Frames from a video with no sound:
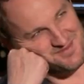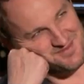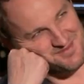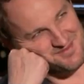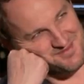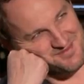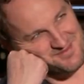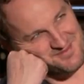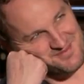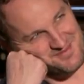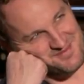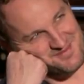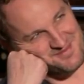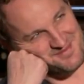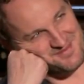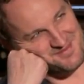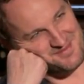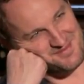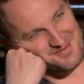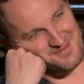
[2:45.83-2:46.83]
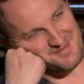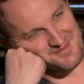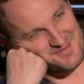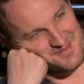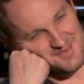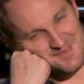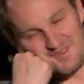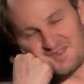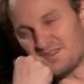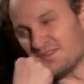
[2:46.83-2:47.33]

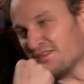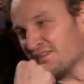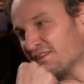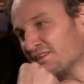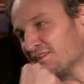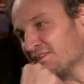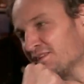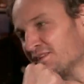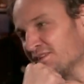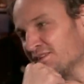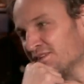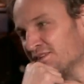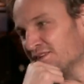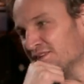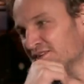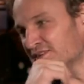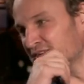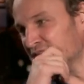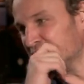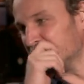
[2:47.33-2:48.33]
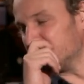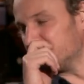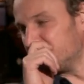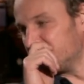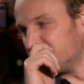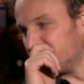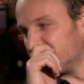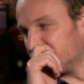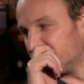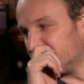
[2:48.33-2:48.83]

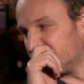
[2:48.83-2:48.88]
No words are spoken by the person on screen.